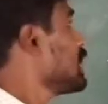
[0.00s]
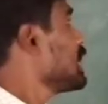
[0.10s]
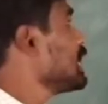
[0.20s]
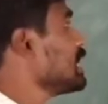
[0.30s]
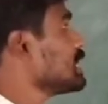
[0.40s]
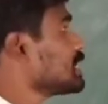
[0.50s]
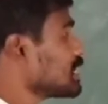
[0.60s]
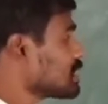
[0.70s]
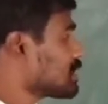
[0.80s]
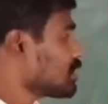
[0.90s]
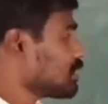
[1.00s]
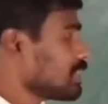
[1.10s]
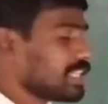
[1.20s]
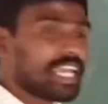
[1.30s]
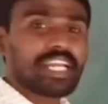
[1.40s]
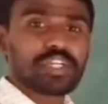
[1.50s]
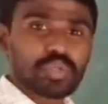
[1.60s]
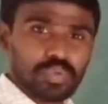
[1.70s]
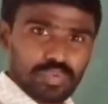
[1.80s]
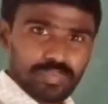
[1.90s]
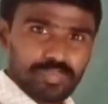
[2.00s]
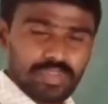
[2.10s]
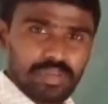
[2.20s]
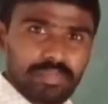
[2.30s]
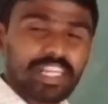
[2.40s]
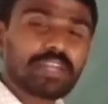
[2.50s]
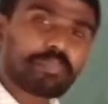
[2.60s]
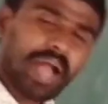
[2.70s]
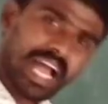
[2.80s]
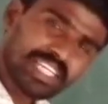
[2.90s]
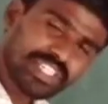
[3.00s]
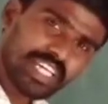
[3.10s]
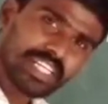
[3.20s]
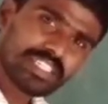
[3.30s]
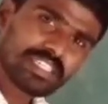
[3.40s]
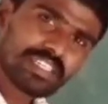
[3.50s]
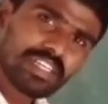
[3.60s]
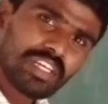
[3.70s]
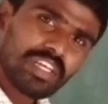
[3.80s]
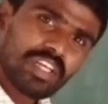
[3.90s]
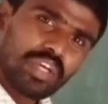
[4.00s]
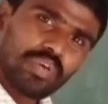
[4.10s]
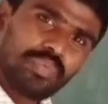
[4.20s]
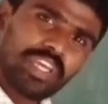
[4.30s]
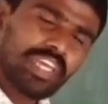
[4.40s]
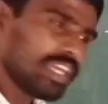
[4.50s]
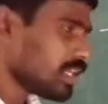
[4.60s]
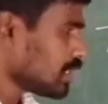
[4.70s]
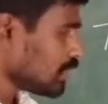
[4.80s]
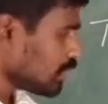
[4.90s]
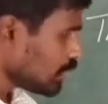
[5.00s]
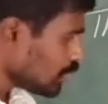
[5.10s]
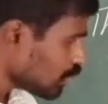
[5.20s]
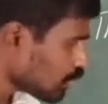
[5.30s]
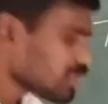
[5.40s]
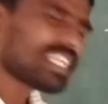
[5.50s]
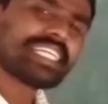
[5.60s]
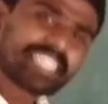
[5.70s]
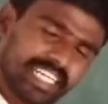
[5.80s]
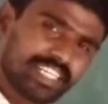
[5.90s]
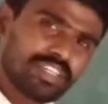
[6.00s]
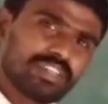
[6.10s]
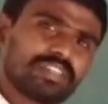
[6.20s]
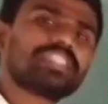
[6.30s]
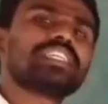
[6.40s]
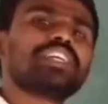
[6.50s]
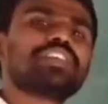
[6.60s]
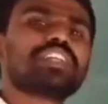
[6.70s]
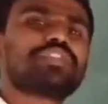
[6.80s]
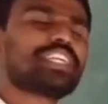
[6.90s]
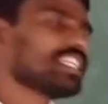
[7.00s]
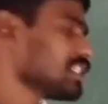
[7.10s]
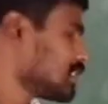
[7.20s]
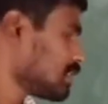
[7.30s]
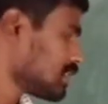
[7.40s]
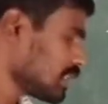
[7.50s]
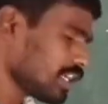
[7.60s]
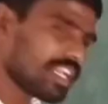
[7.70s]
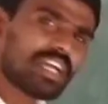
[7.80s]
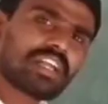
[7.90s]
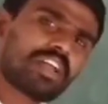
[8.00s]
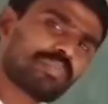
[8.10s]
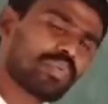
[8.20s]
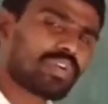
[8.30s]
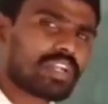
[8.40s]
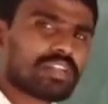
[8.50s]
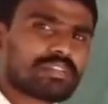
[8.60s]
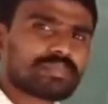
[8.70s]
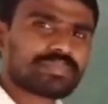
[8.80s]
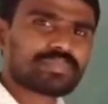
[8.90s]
He does, they do. But in past tense we use did, even if it is singular or plural.